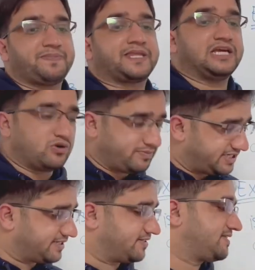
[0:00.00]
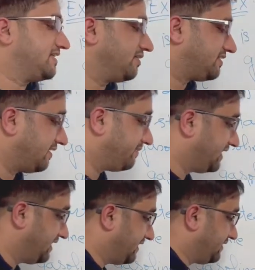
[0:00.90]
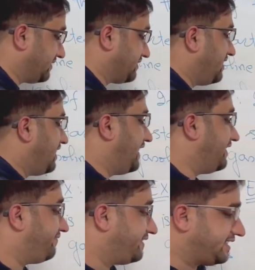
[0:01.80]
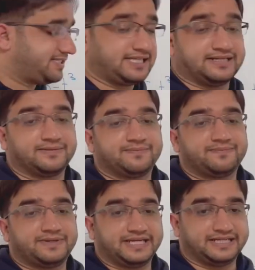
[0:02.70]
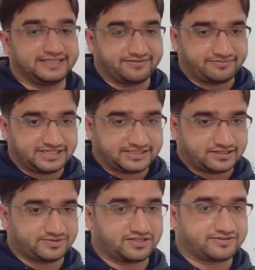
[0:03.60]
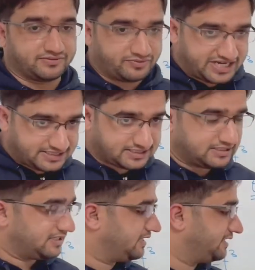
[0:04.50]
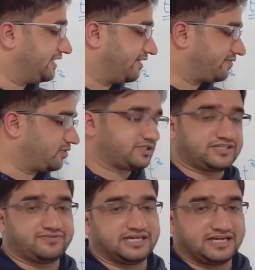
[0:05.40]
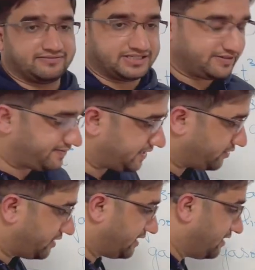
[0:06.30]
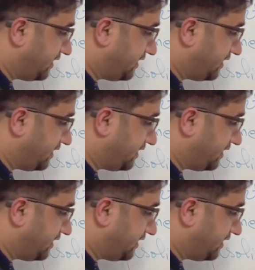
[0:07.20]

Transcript: kilometers, something like this. And if it is in terms of the weight, then of course it will have a different unit.